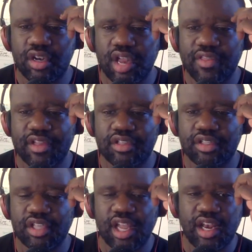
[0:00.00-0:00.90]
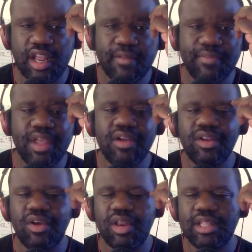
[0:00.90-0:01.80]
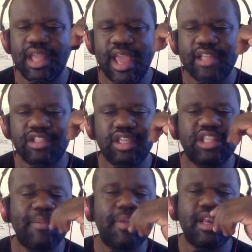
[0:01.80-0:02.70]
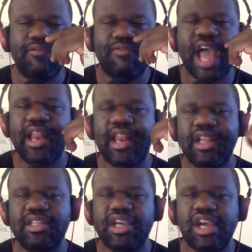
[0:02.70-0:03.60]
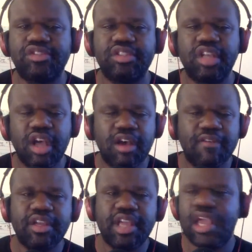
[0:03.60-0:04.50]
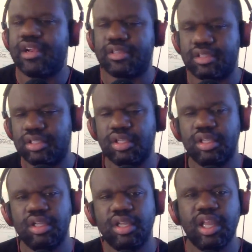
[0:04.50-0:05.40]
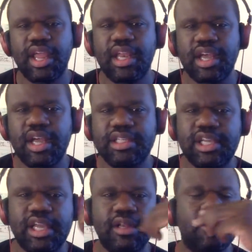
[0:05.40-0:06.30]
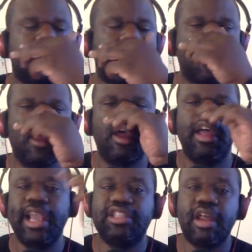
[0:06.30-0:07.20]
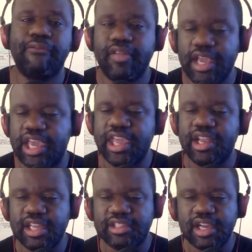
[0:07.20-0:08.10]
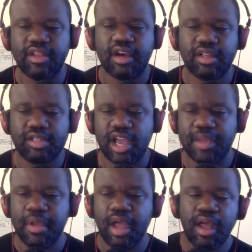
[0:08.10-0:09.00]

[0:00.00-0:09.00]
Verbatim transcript: Not that you're saying that. No, it ain't the answer because they've been violent in these countries for years. It ain't done shit except for they kill each other all the time.